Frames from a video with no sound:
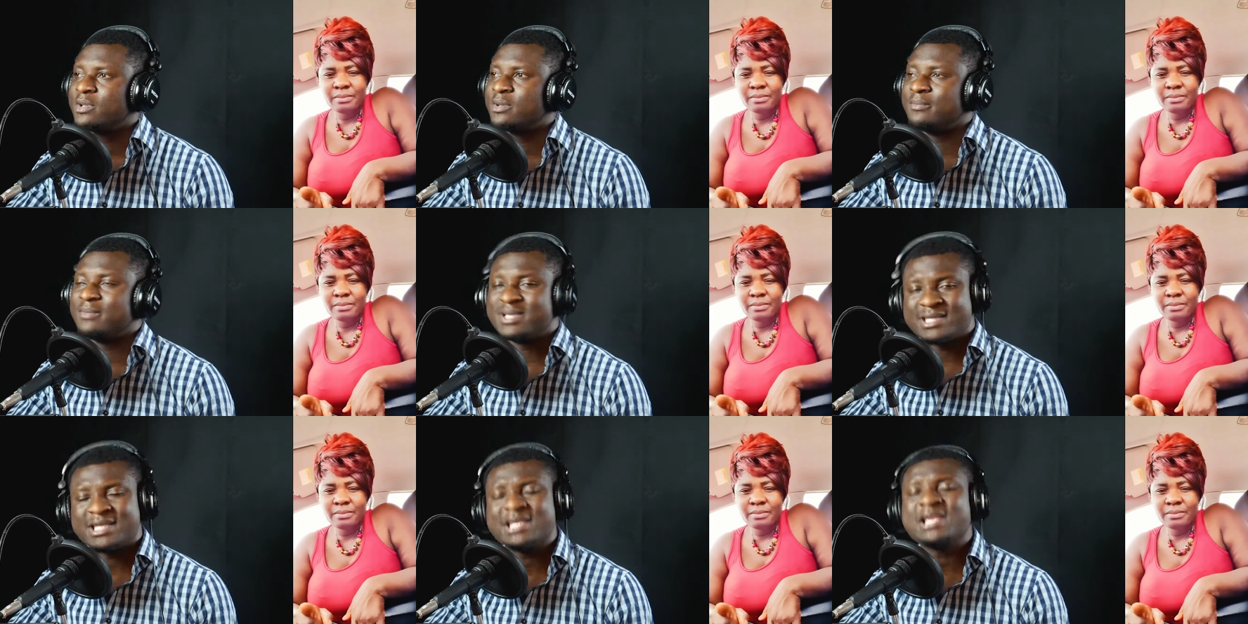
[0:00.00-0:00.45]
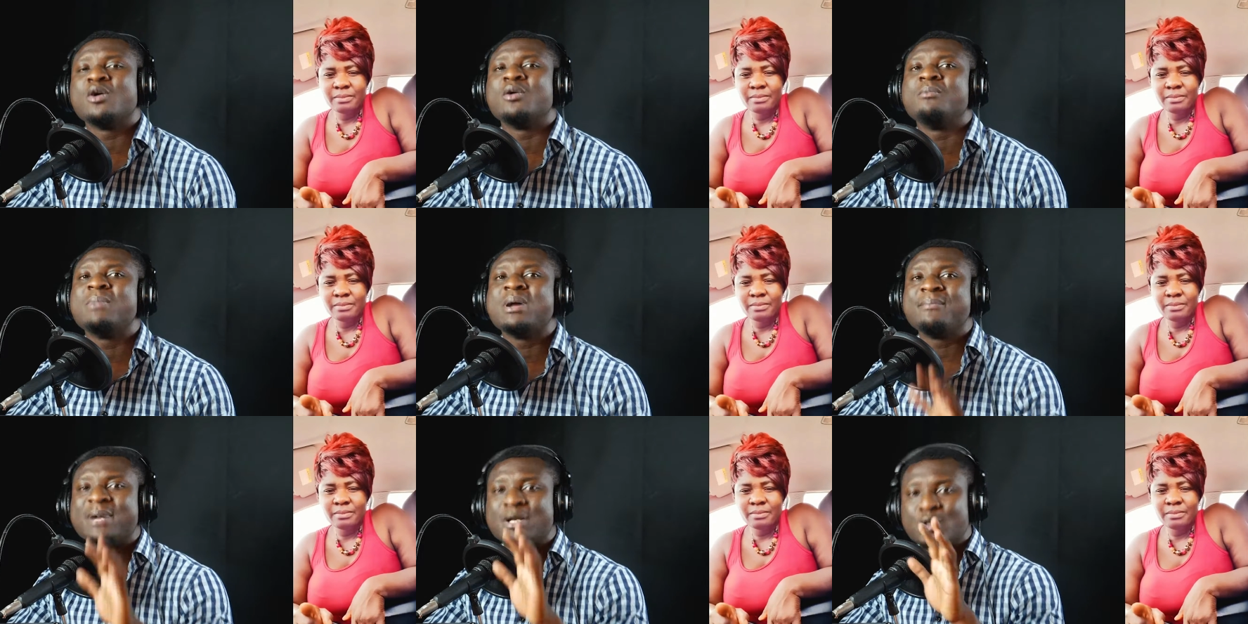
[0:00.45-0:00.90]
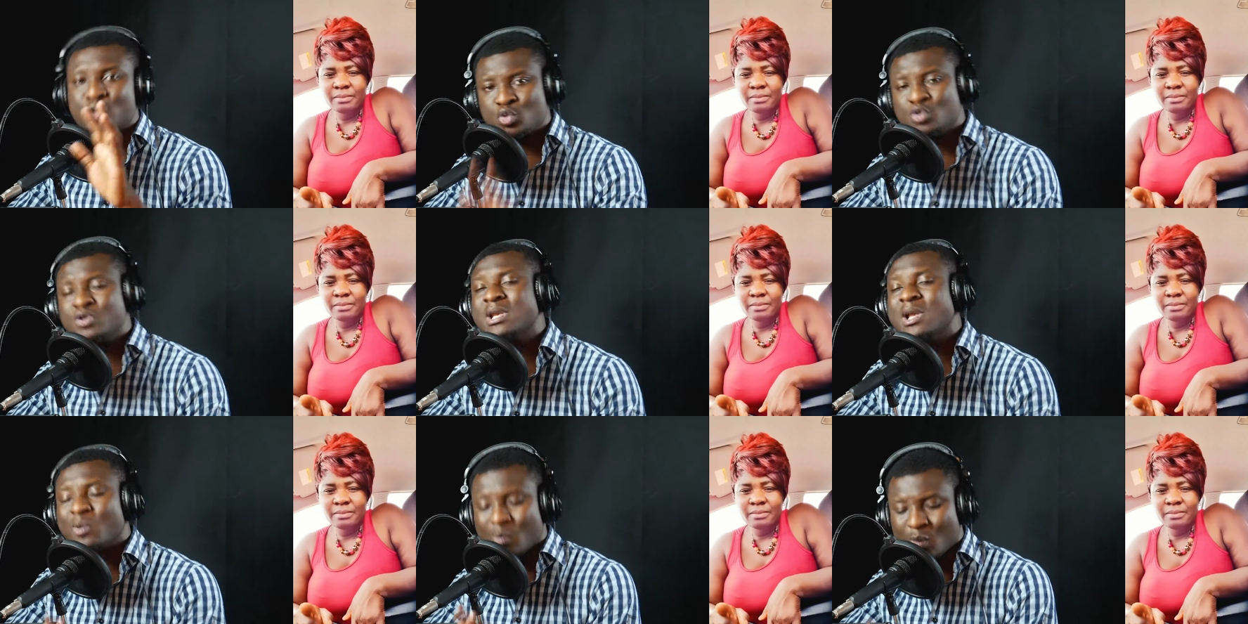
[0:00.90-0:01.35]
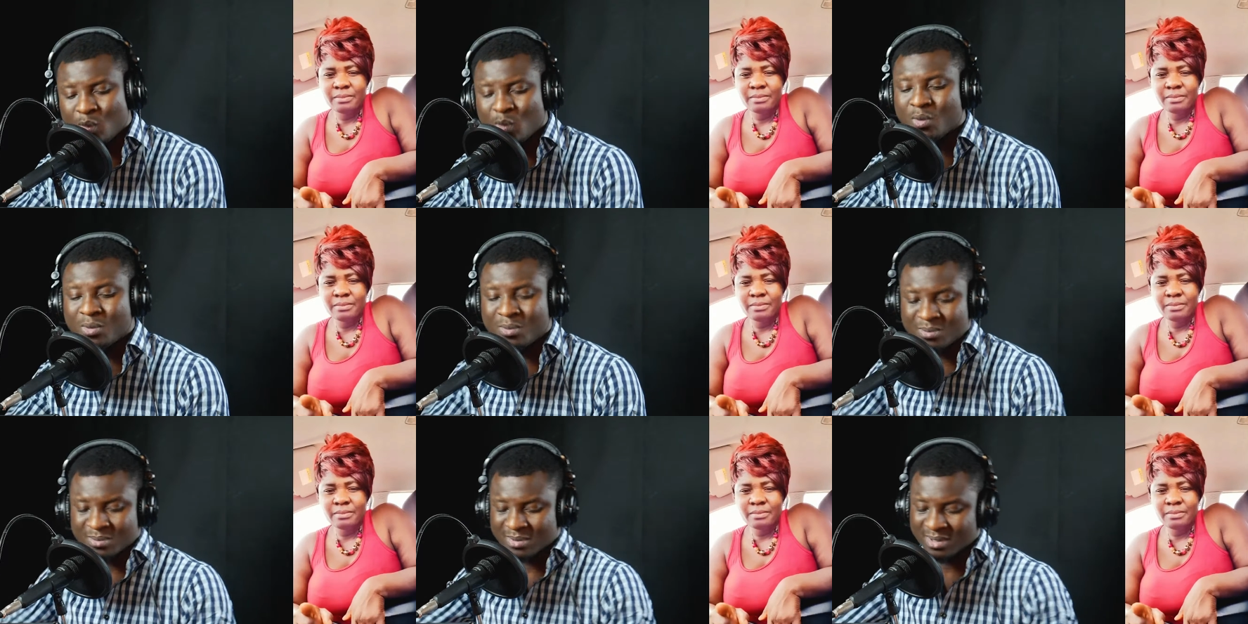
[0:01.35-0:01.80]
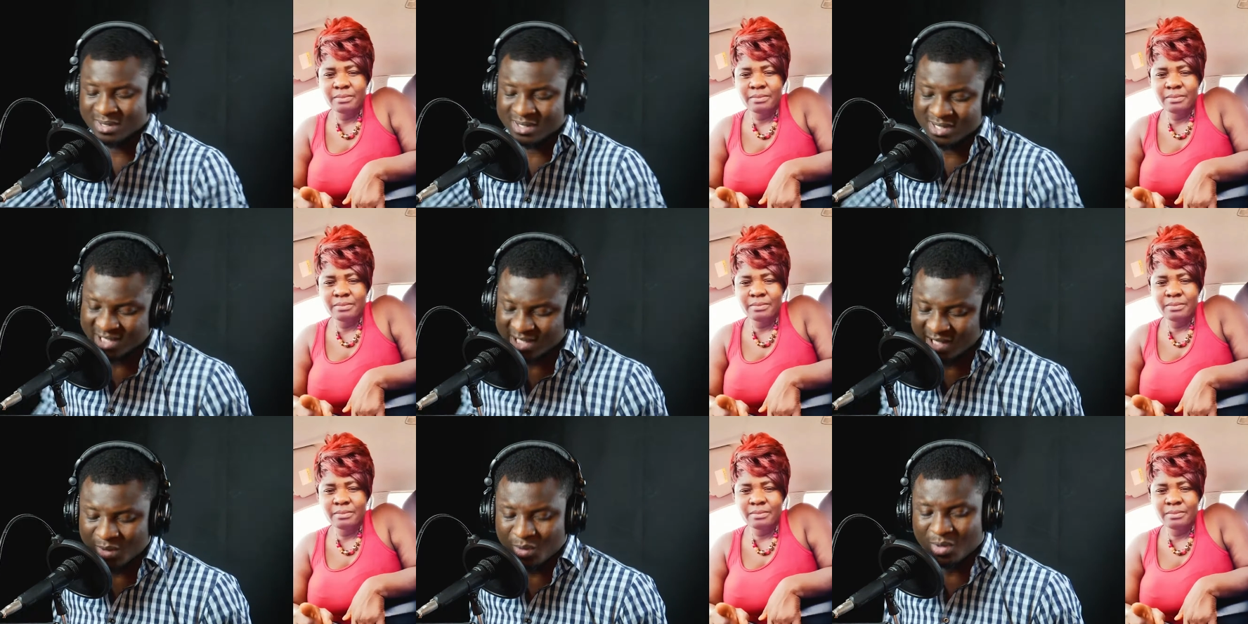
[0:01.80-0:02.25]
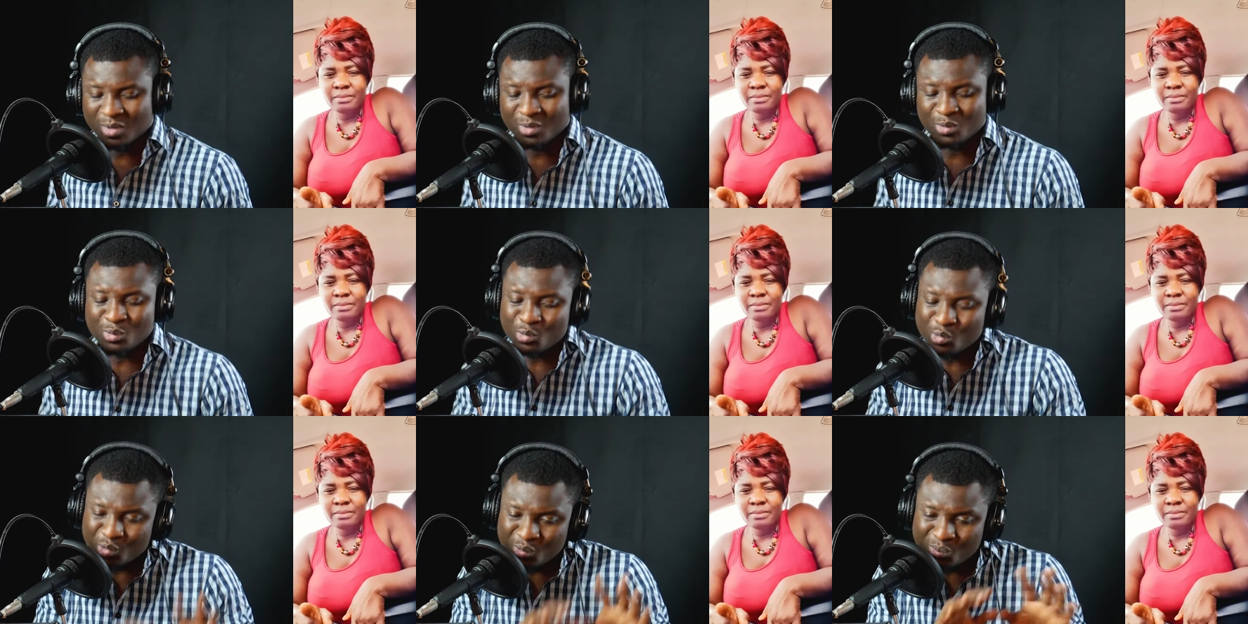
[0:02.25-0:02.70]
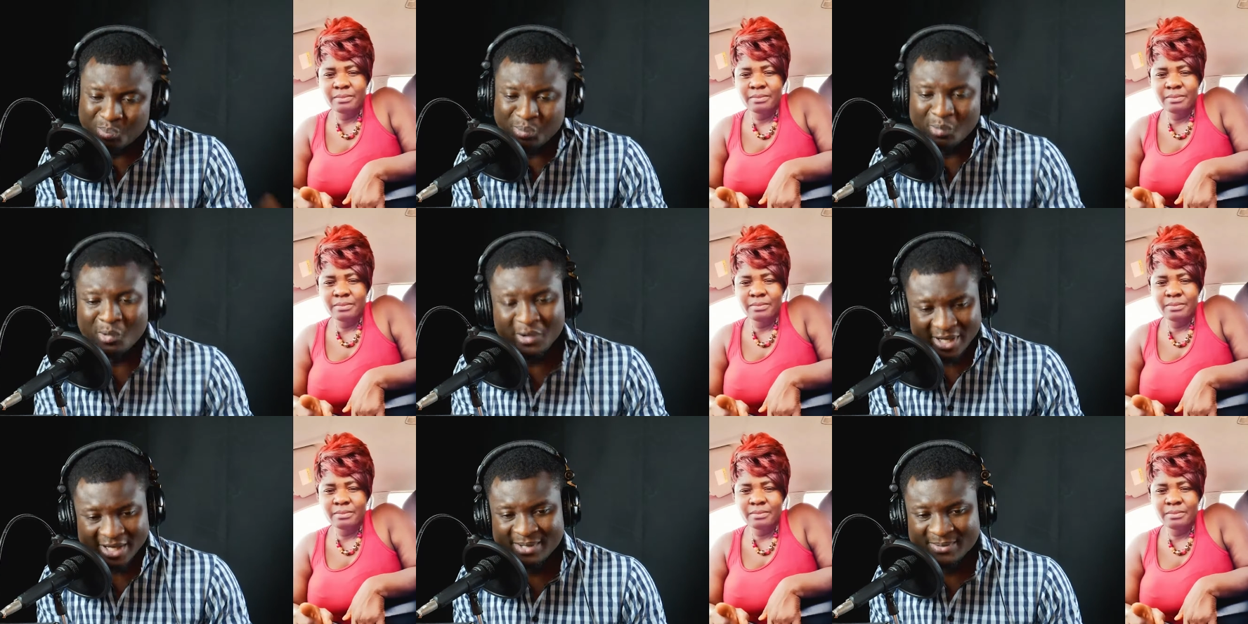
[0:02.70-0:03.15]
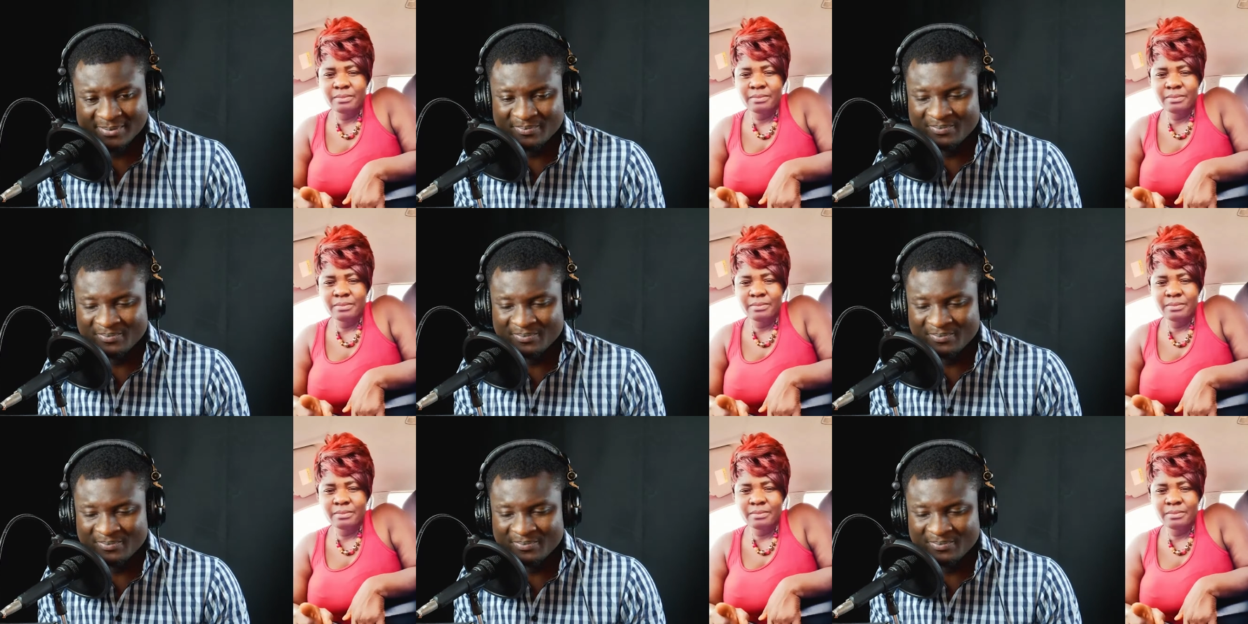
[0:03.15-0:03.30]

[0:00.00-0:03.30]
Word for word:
Speaker 1: me se ye ombe ma tu ne wo ho ye good boy